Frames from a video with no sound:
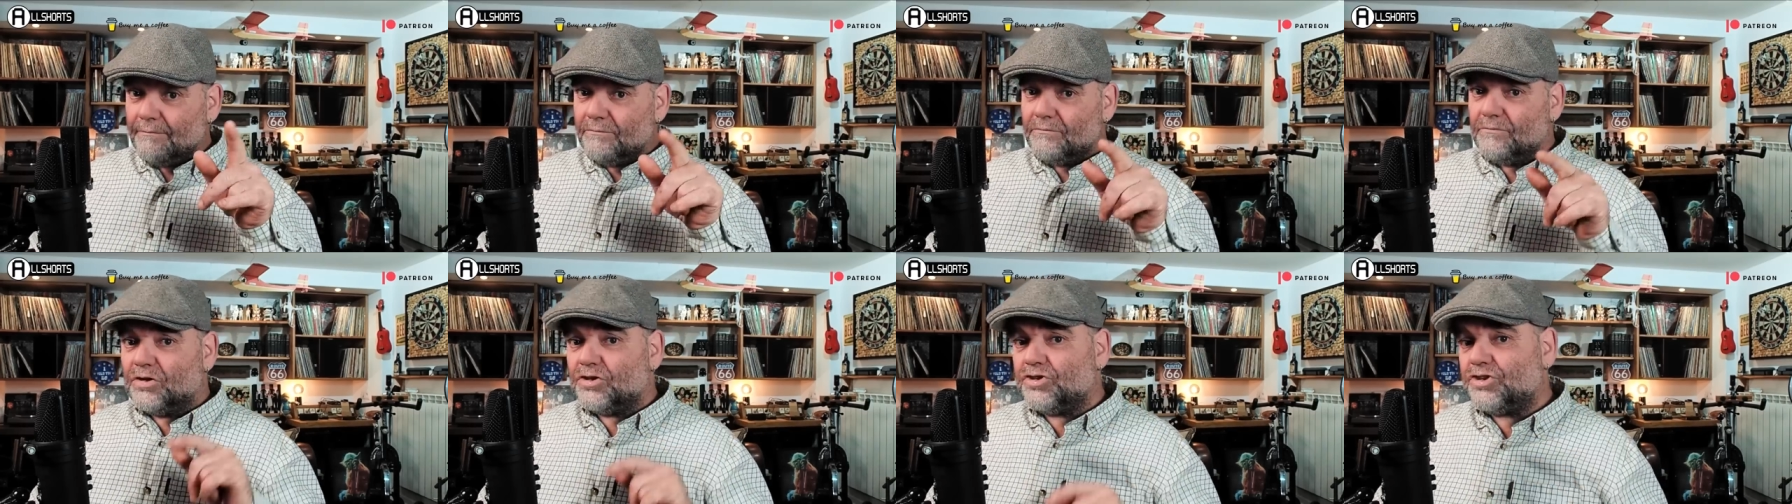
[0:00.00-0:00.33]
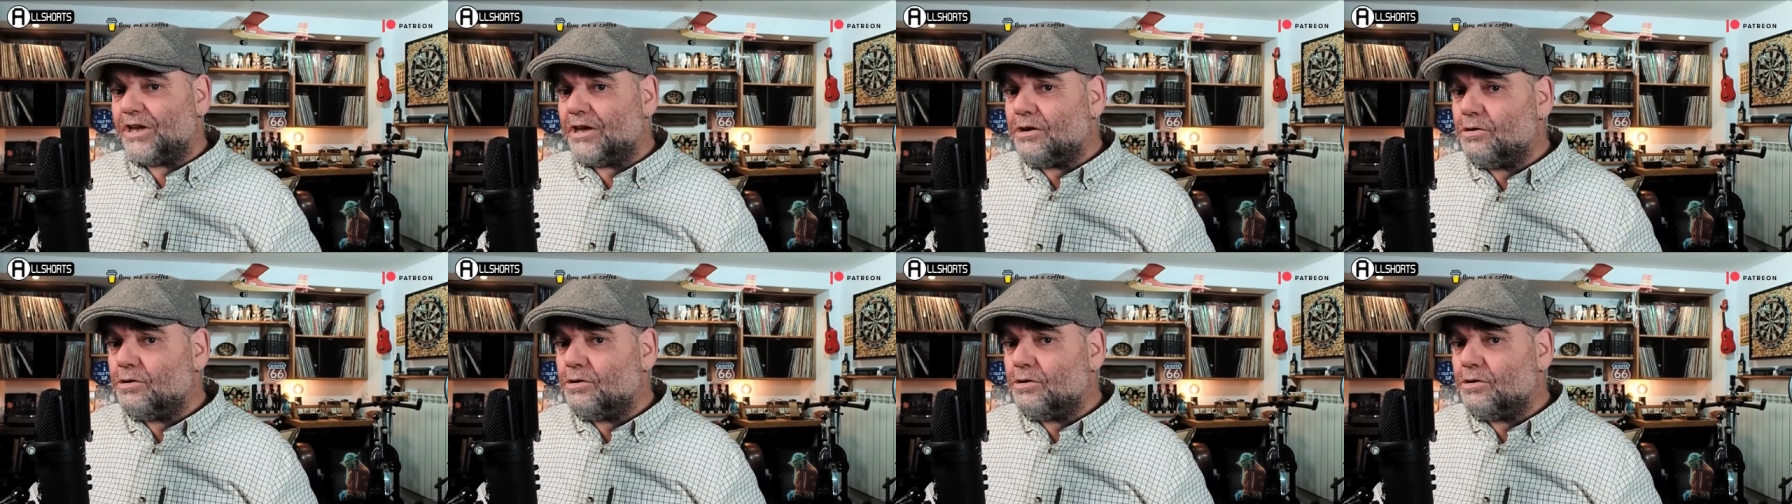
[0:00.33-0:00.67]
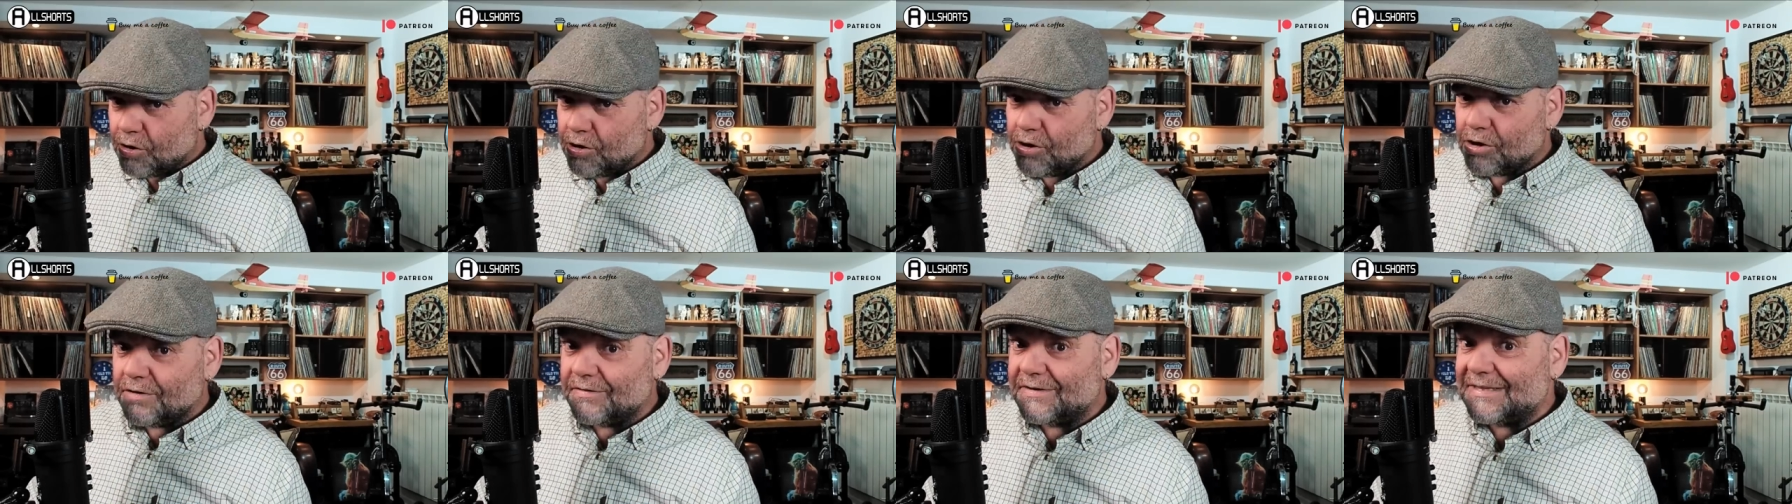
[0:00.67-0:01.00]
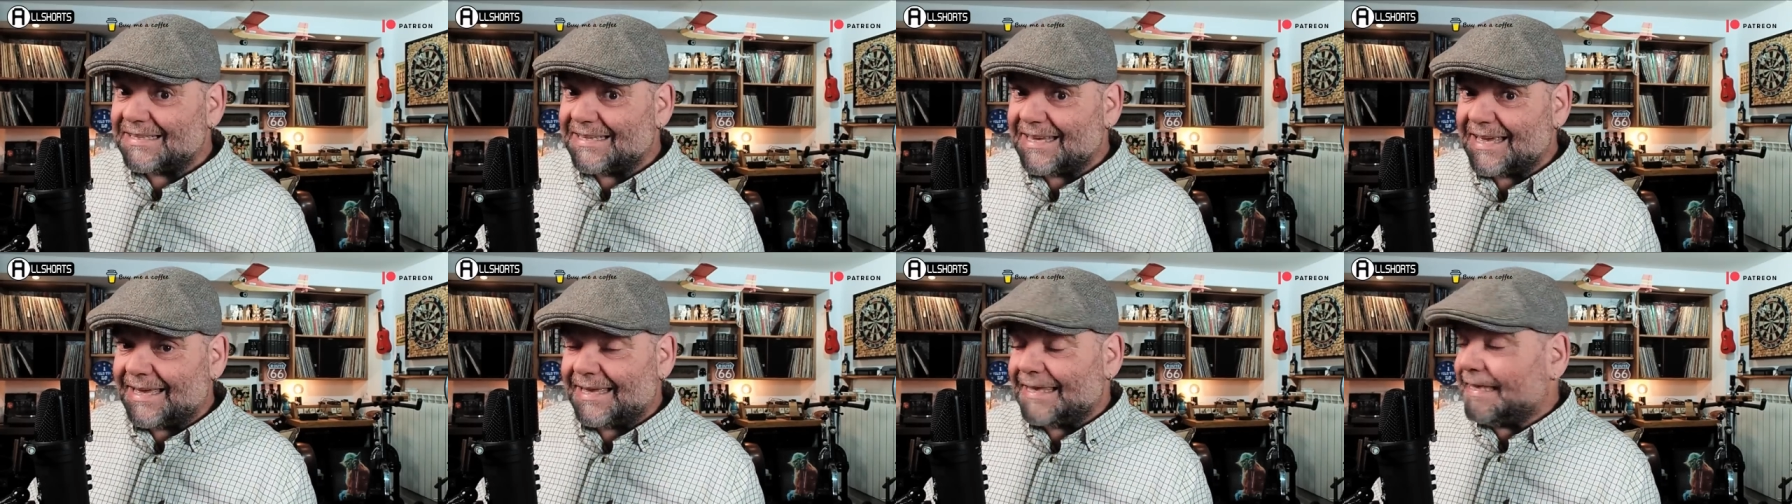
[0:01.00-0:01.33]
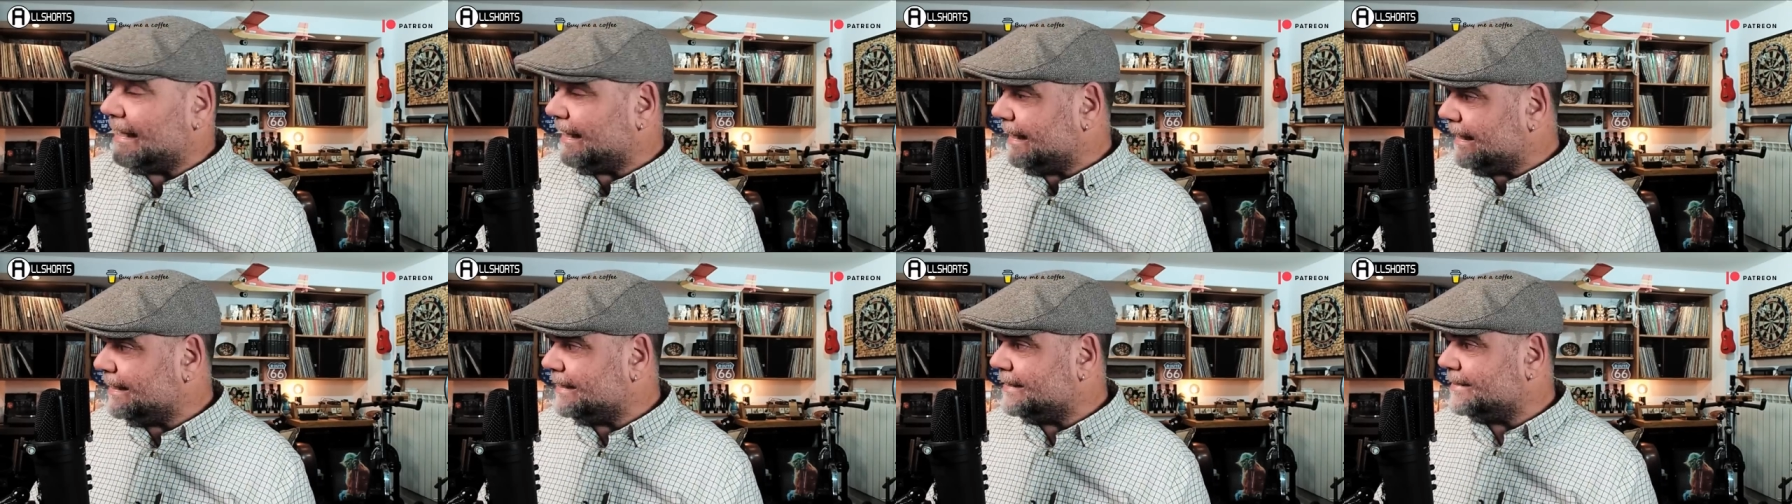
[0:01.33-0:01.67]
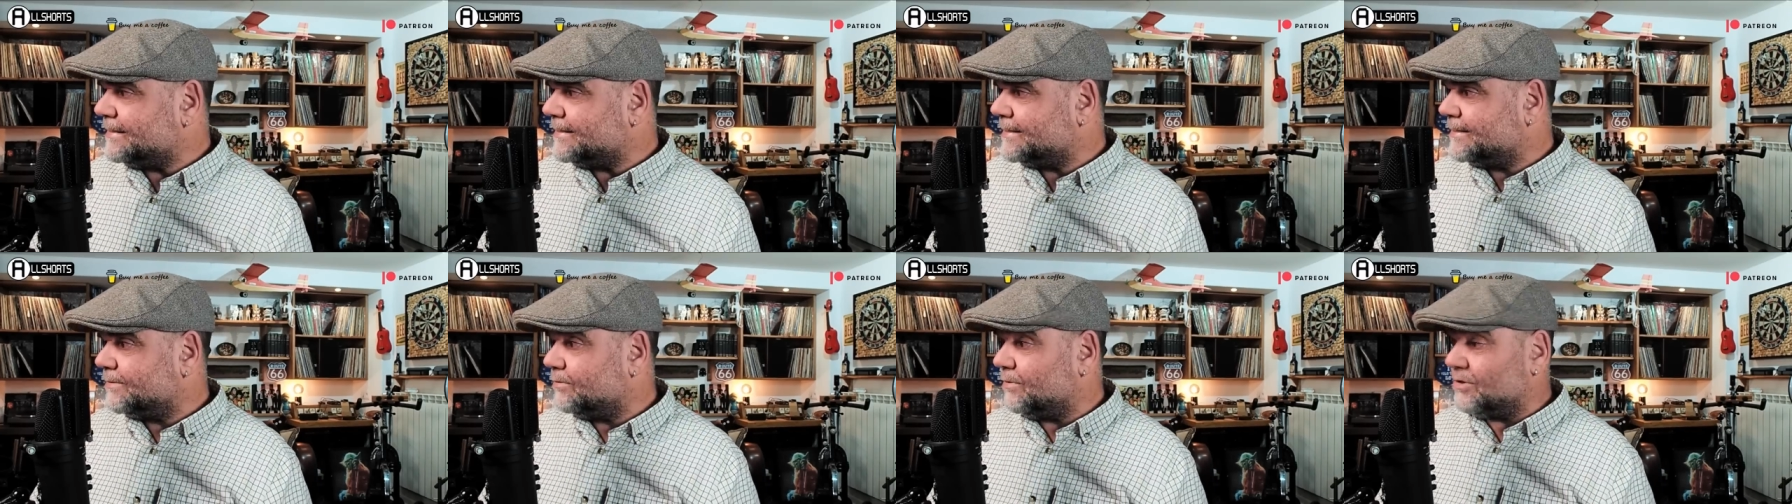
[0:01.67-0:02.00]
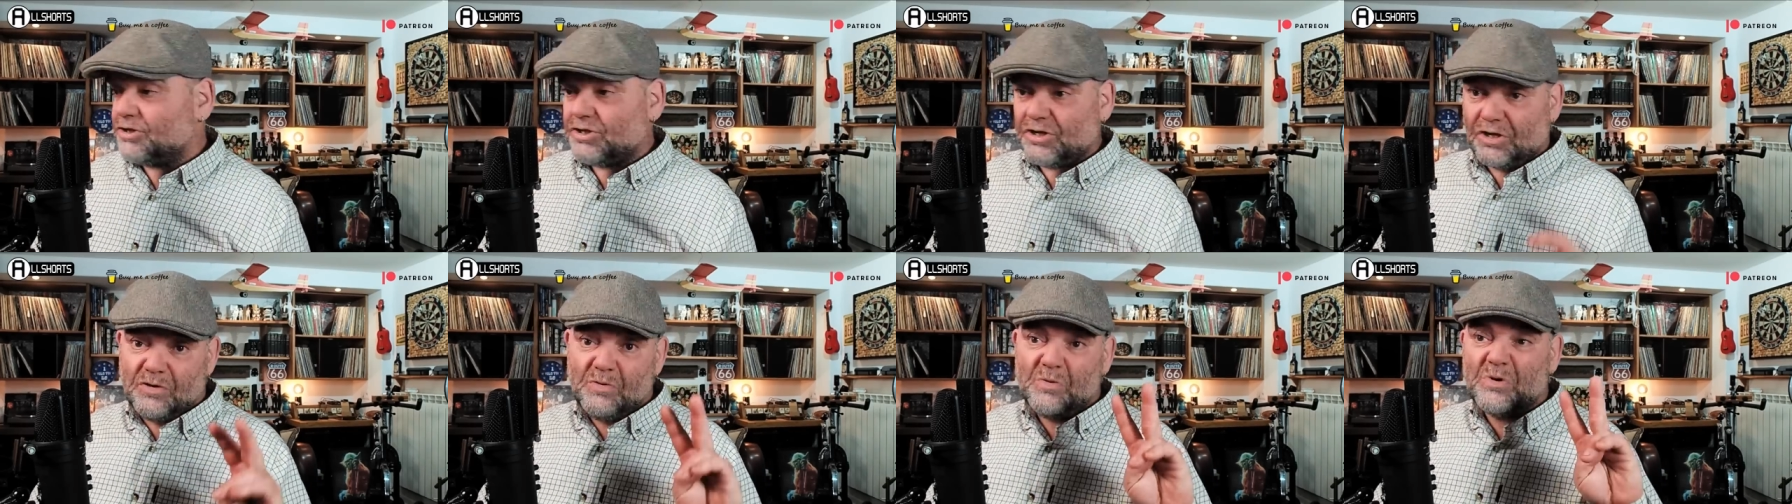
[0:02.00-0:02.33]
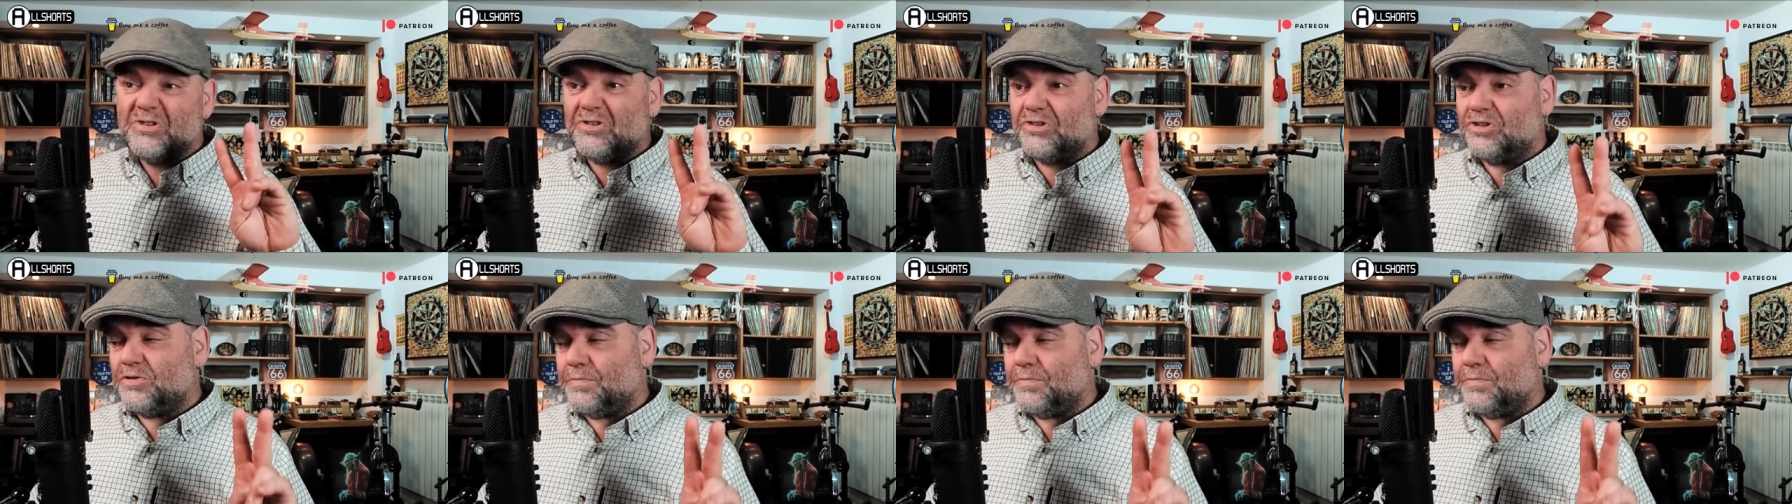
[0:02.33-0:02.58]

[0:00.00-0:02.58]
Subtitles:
the secret word of today is, well, it's two words,